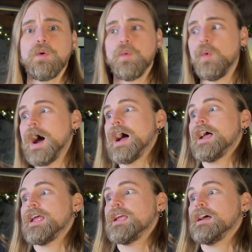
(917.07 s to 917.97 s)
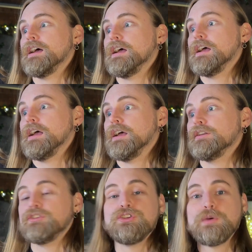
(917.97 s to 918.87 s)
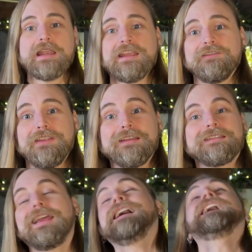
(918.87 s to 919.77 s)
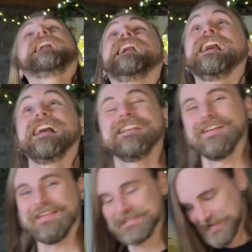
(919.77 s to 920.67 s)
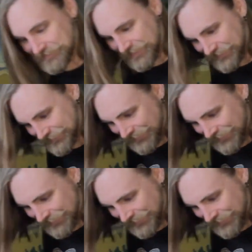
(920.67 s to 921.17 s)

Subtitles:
Why do any of this? No, that's not right.